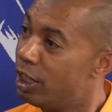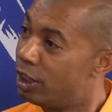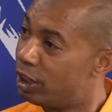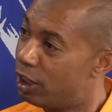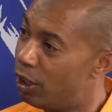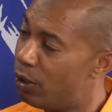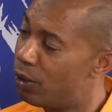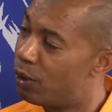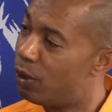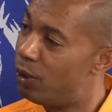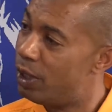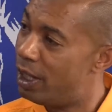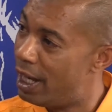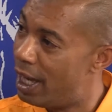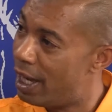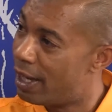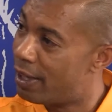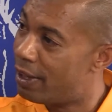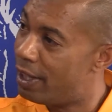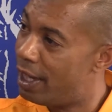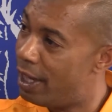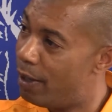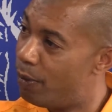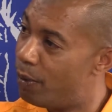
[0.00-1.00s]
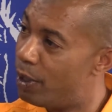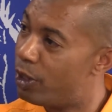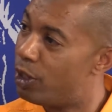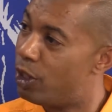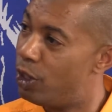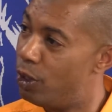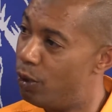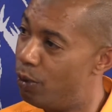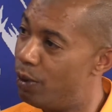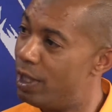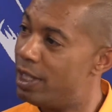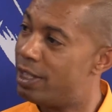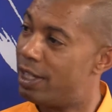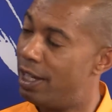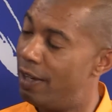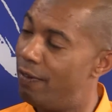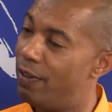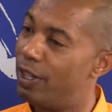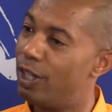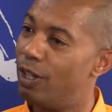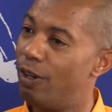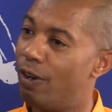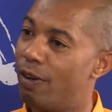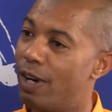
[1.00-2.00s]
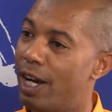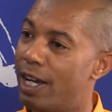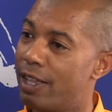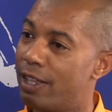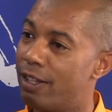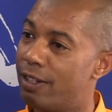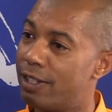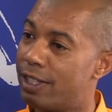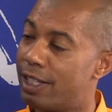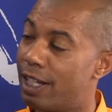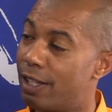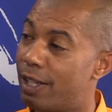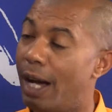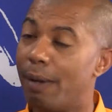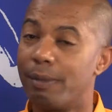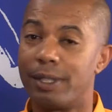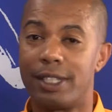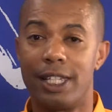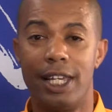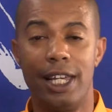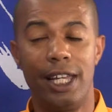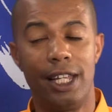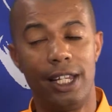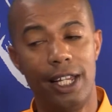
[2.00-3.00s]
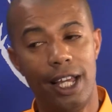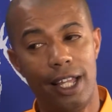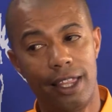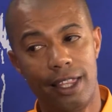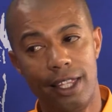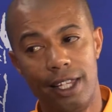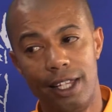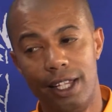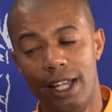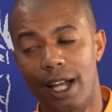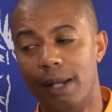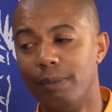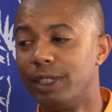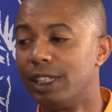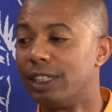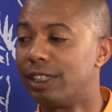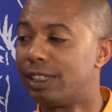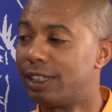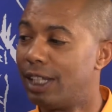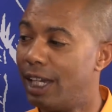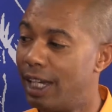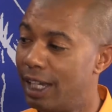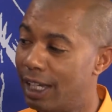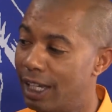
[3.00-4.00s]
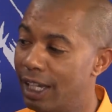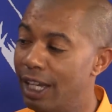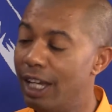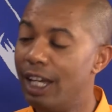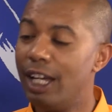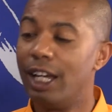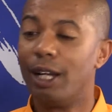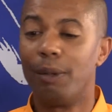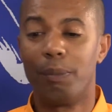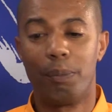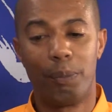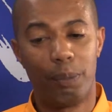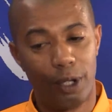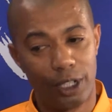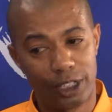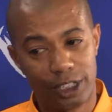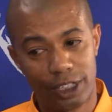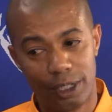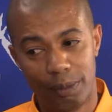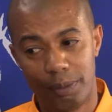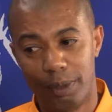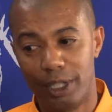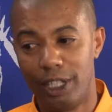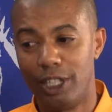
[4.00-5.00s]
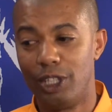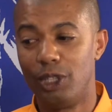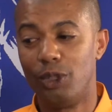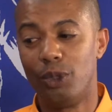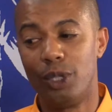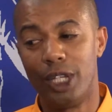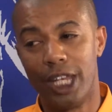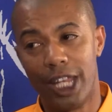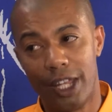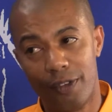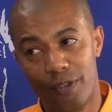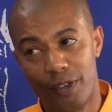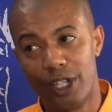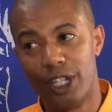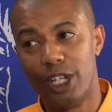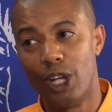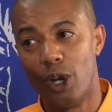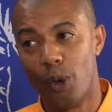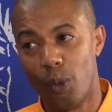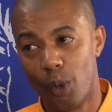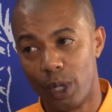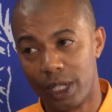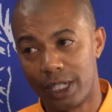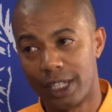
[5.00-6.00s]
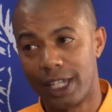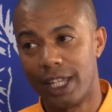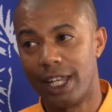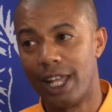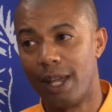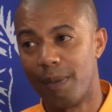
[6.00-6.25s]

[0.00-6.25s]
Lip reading: So good luck there with you reserving your right on South. I'm saying nothing. I'm just saying possibly you never know what can